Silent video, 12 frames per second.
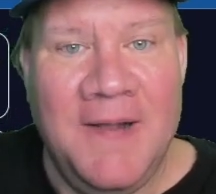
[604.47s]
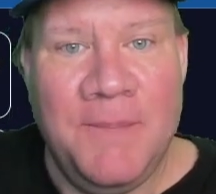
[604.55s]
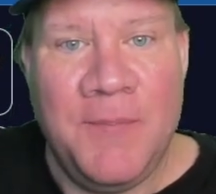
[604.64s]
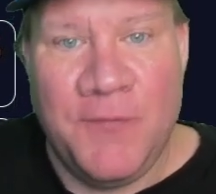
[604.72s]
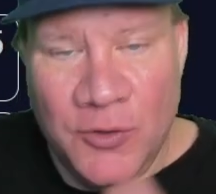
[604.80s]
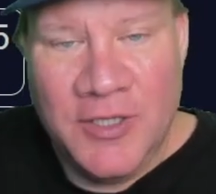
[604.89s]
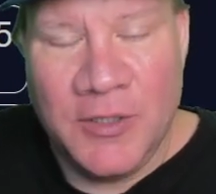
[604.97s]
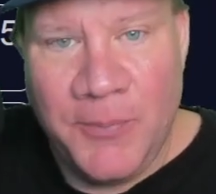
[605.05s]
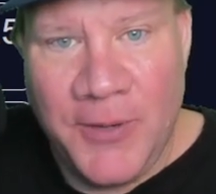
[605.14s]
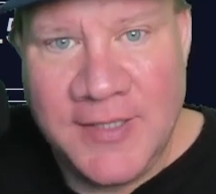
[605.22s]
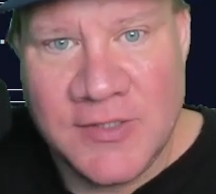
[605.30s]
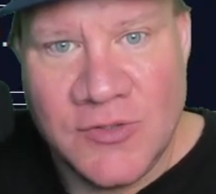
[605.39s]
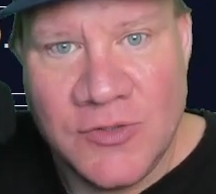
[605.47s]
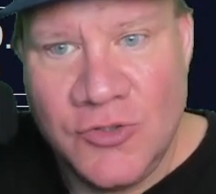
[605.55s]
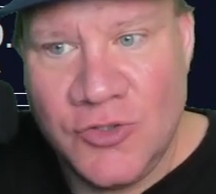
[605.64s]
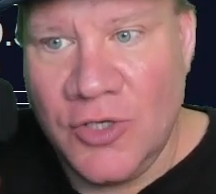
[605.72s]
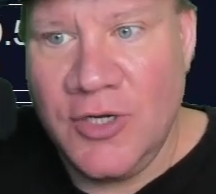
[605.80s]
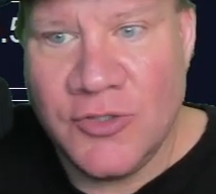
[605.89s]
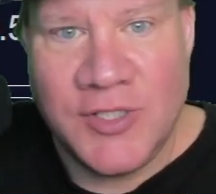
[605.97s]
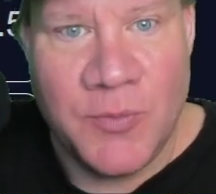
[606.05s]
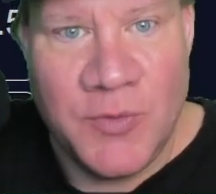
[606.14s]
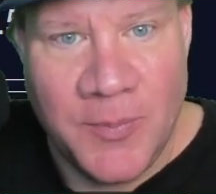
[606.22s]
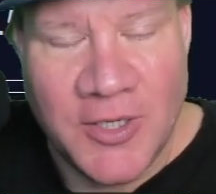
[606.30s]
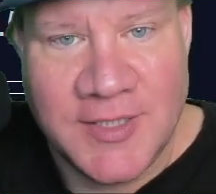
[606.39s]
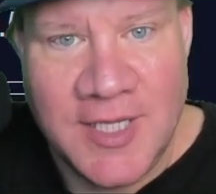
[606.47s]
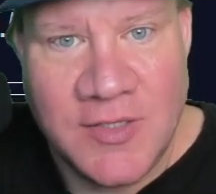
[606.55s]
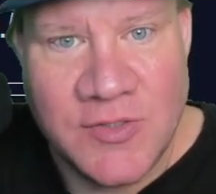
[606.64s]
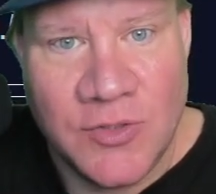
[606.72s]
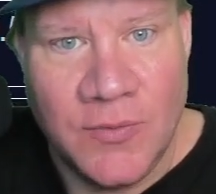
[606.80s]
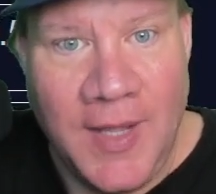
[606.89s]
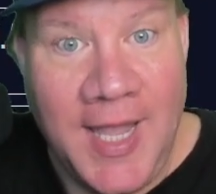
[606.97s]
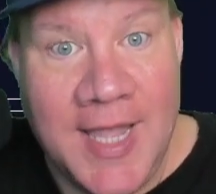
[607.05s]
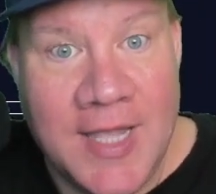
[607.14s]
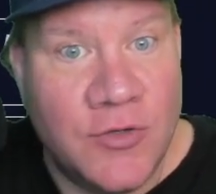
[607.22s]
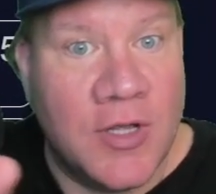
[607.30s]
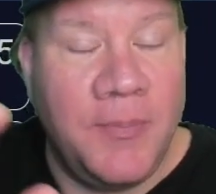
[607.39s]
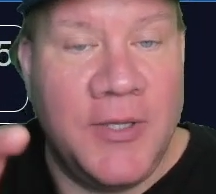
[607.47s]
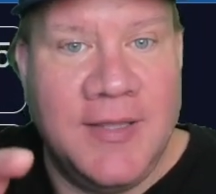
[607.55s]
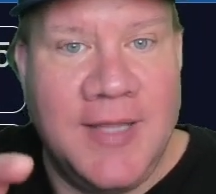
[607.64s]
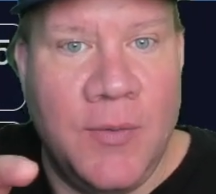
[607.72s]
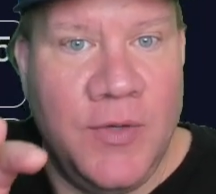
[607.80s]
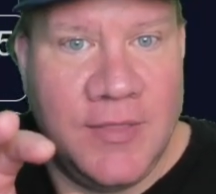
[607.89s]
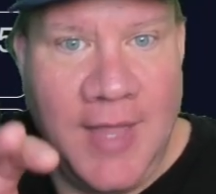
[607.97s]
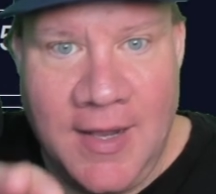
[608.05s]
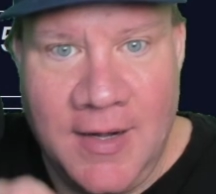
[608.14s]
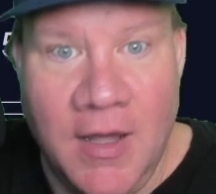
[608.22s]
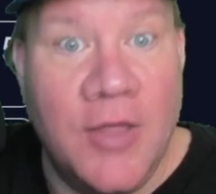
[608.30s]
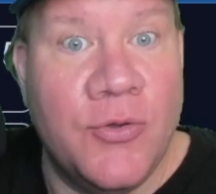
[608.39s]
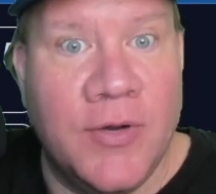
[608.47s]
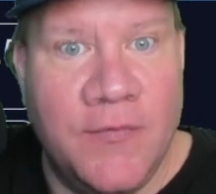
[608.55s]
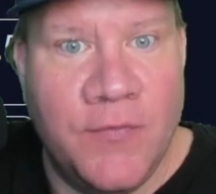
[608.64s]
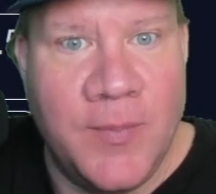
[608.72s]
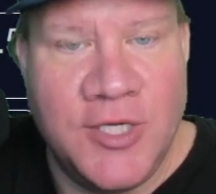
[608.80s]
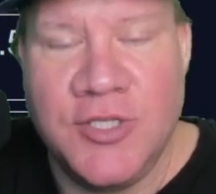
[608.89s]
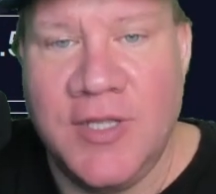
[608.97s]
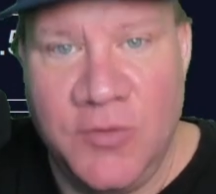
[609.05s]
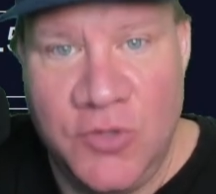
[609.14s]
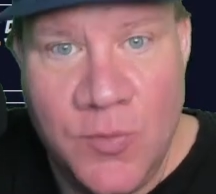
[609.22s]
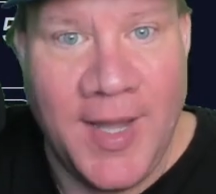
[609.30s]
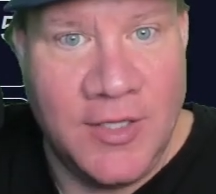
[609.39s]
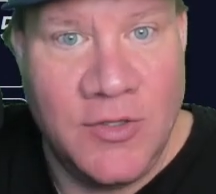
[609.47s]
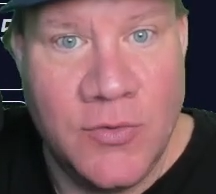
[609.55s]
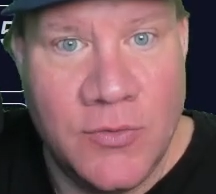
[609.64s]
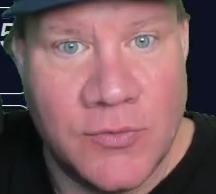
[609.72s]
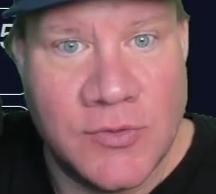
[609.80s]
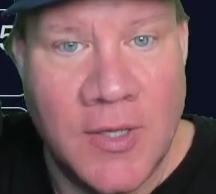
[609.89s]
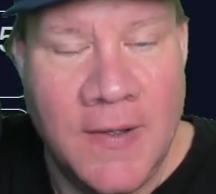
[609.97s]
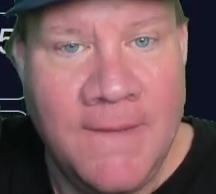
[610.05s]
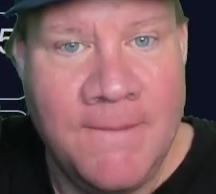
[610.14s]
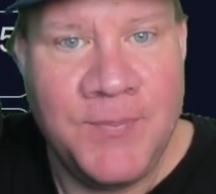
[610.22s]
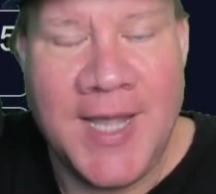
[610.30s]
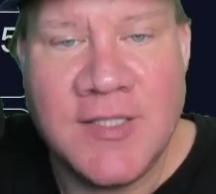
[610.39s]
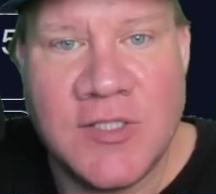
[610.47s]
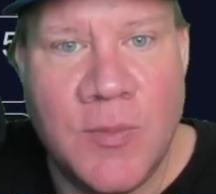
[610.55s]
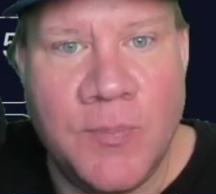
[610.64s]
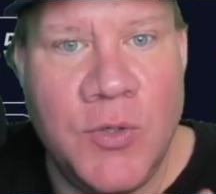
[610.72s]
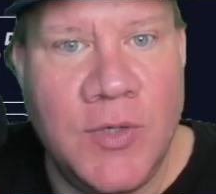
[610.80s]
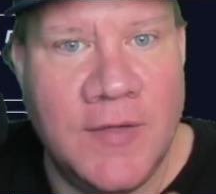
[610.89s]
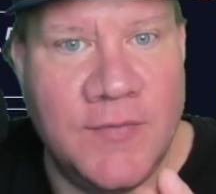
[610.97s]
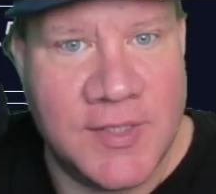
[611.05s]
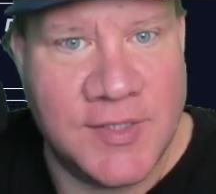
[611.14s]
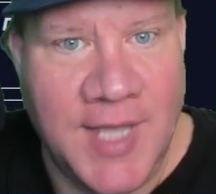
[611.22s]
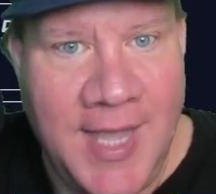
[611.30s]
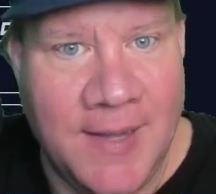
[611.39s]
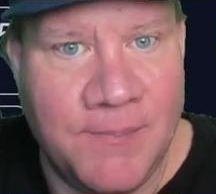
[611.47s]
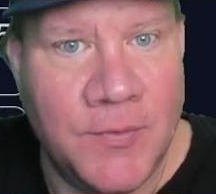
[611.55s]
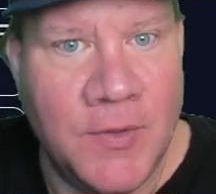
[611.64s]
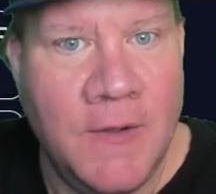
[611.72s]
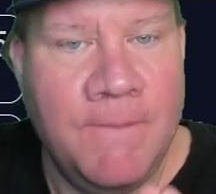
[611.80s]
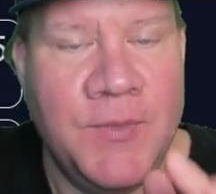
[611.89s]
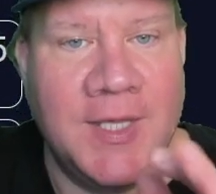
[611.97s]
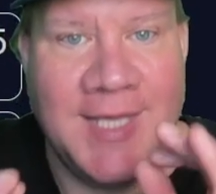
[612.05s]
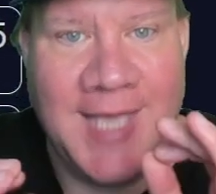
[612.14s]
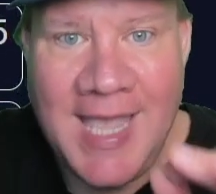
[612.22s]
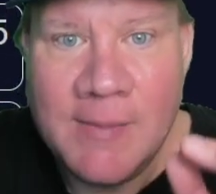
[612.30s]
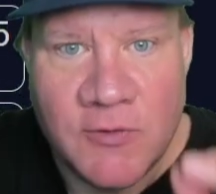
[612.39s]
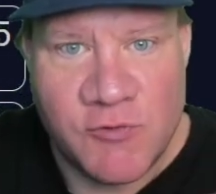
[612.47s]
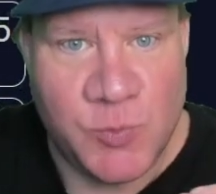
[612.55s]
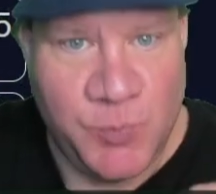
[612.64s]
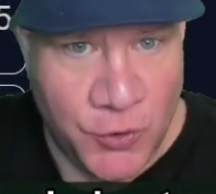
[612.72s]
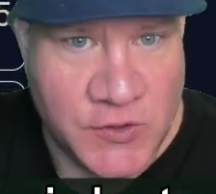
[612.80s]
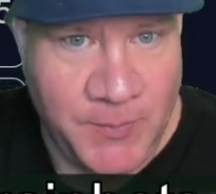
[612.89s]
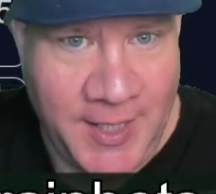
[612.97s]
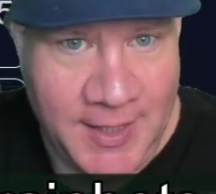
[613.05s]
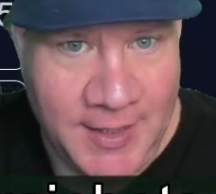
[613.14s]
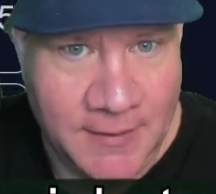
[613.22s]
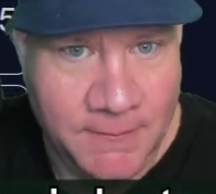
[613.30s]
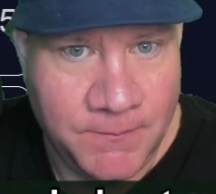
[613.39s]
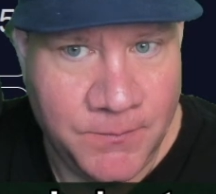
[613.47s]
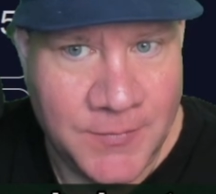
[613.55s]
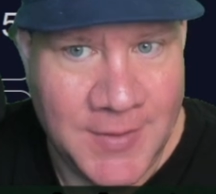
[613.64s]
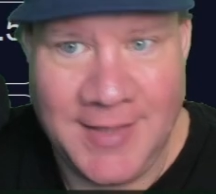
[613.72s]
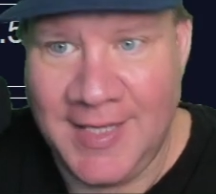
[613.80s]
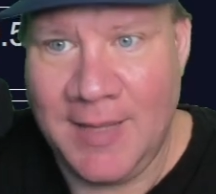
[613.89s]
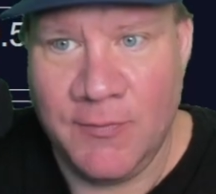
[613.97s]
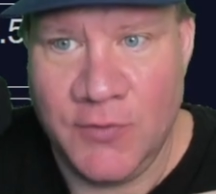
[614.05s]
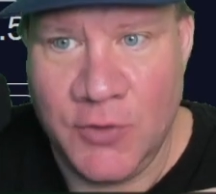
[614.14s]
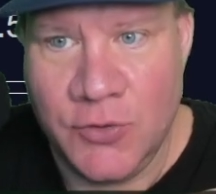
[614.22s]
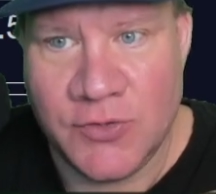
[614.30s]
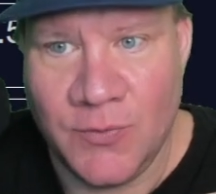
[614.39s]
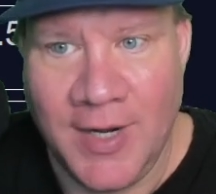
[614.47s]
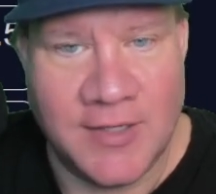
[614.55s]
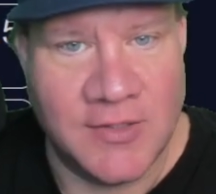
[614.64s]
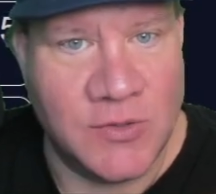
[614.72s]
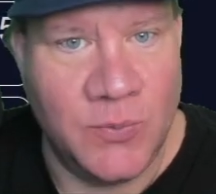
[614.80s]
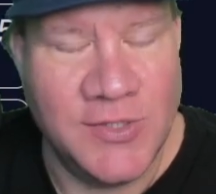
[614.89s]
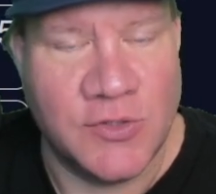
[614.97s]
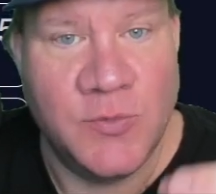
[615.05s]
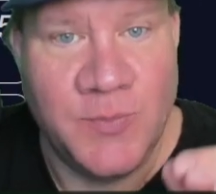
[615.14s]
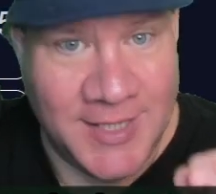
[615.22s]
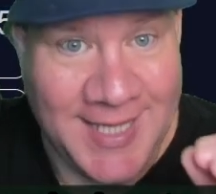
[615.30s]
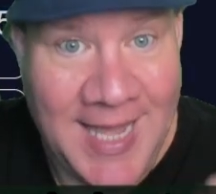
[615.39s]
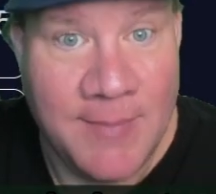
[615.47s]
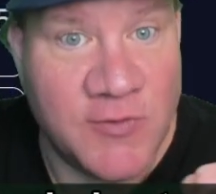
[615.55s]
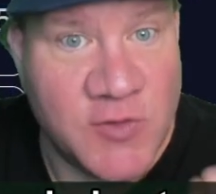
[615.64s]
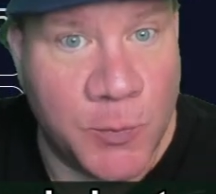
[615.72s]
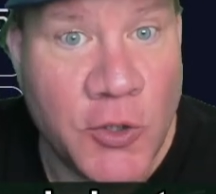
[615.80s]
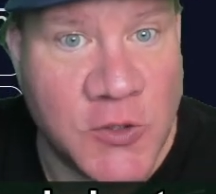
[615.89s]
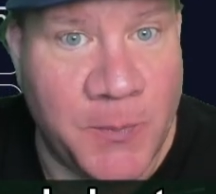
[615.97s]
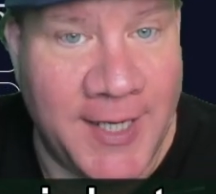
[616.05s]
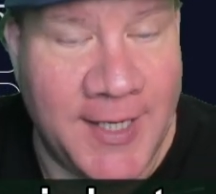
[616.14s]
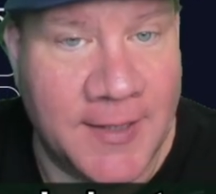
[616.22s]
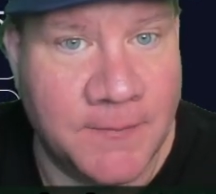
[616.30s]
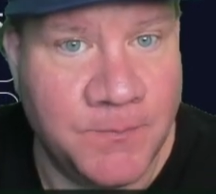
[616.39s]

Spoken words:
But if you're looking at the prices, you start to understand what the market tells you, and you're coupling that with that other information that you might use. That's the beauty of this game. The game of sports betting, not the game of the Houston Rockets and the Wizards, but the game of sports betting